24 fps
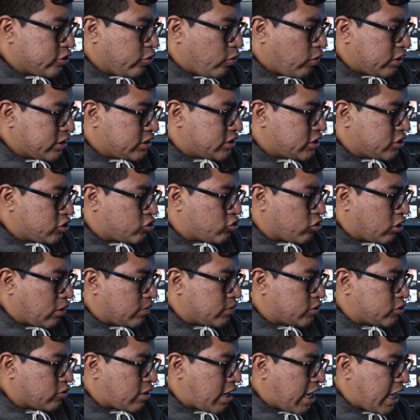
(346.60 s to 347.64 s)
once the
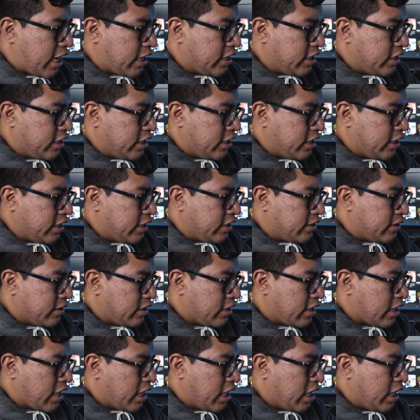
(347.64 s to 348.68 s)
drums were added in,
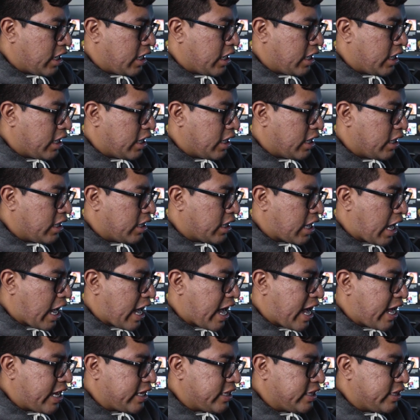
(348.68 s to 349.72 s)
I
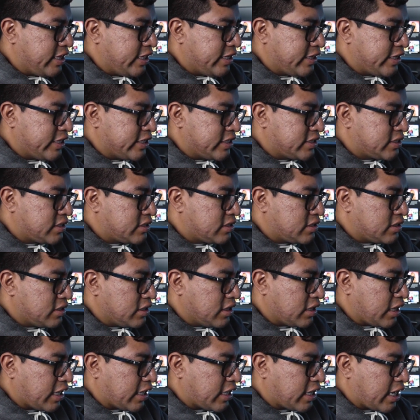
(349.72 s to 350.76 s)
added in this,
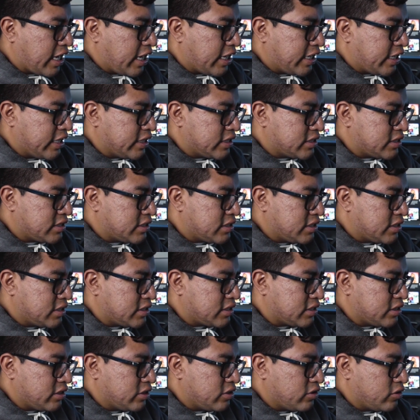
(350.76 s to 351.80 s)
like, I guess
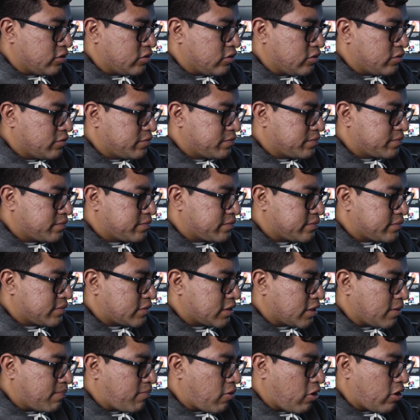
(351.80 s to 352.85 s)
this little
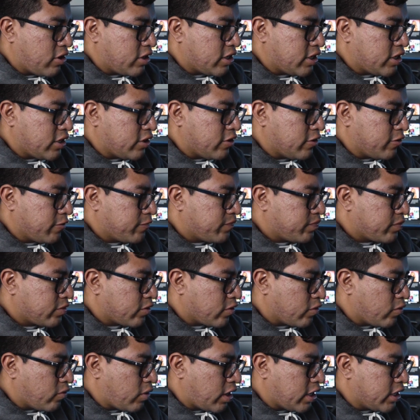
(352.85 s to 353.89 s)
part here,
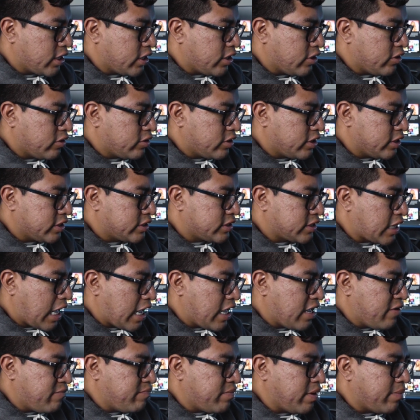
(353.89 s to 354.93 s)
right here. This
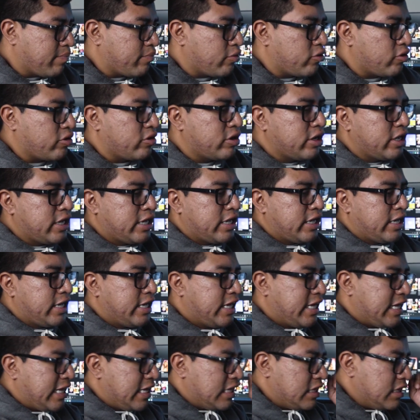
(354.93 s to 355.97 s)
I remember
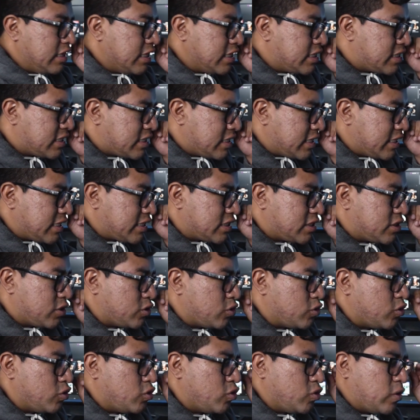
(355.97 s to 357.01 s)
listening
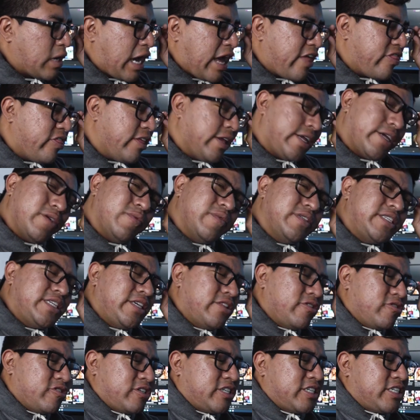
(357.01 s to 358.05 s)
to. I think it was
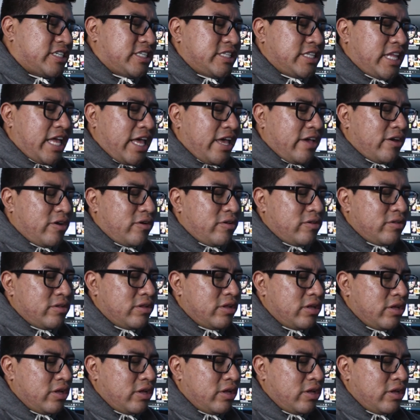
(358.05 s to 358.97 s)
either Snail